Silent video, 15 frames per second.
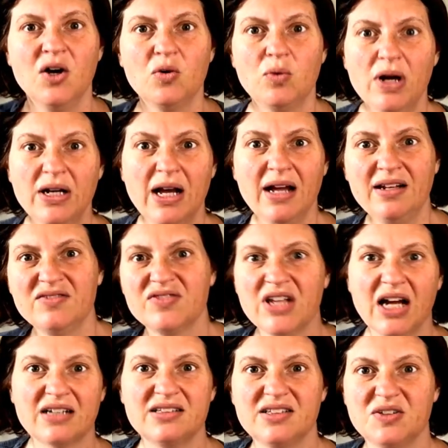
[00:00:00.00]
What kind of
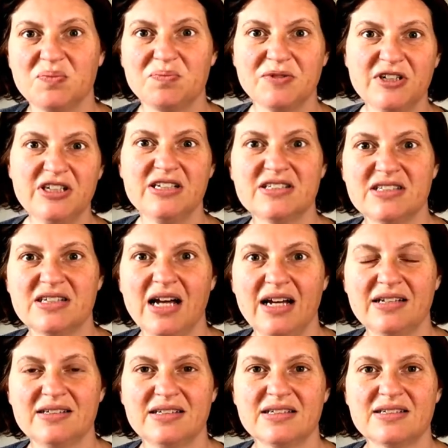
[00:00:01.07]
luck did a brilliant
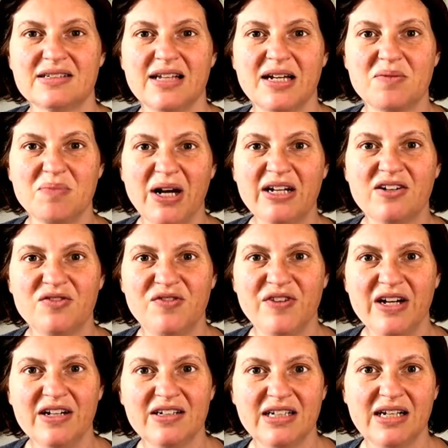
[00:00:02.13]
scientist like Michael
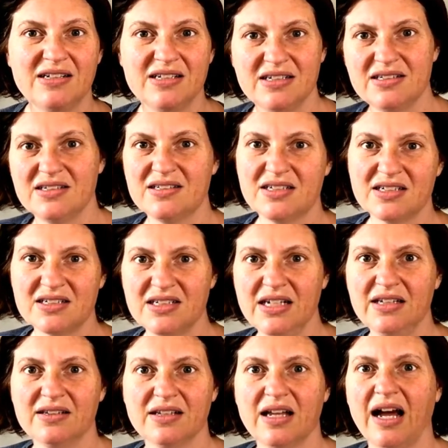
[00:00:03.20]
Faraday need to
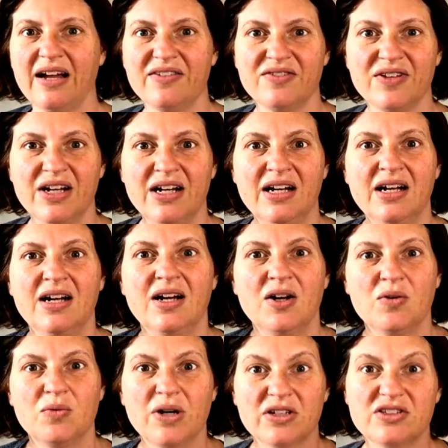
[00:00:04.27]
succeed in life?
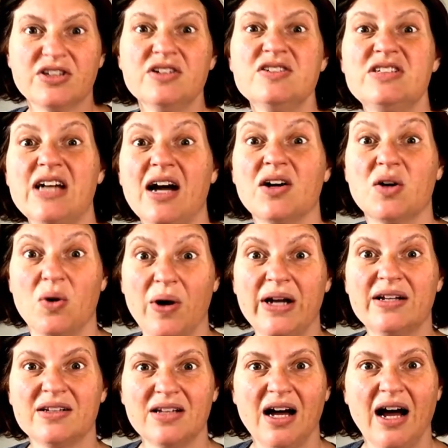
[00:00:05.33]
Well, it turns out
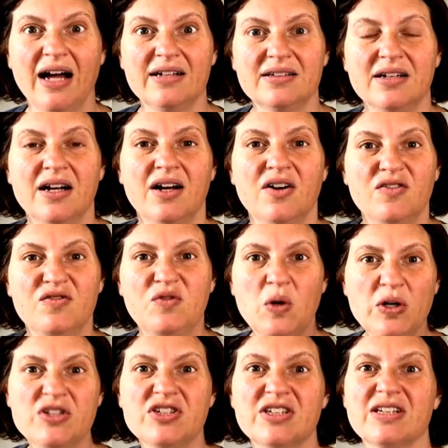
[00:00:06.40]
quite a lot.
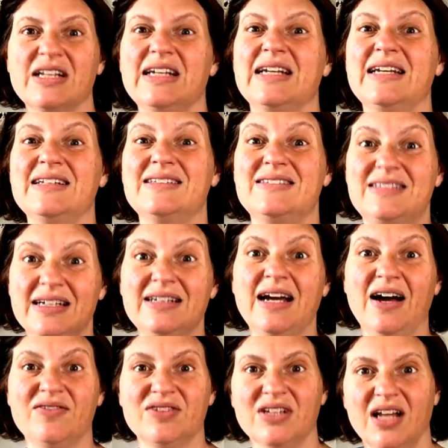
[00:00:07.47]
Fortunately, he did
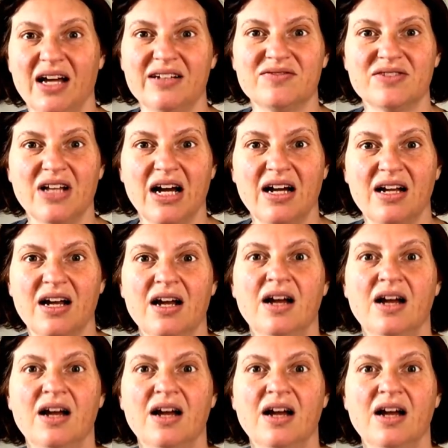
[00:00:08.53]
have a lot of luck.